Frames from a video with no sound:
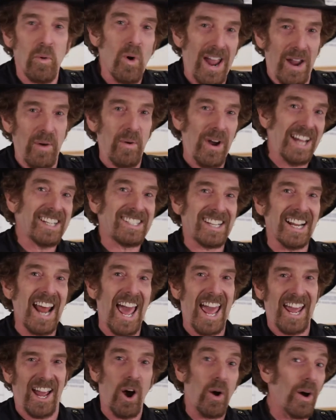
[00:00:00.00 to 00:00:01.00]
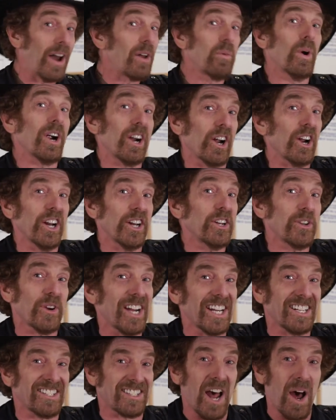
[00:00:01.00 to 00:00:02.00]
Huehuetenango, and we're gonna
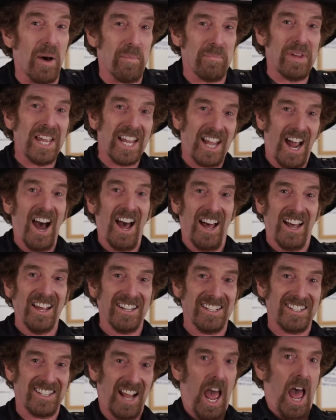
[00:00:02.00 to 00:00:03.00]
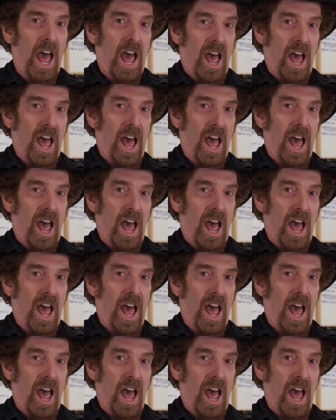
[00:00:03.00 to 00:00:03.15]
drink some because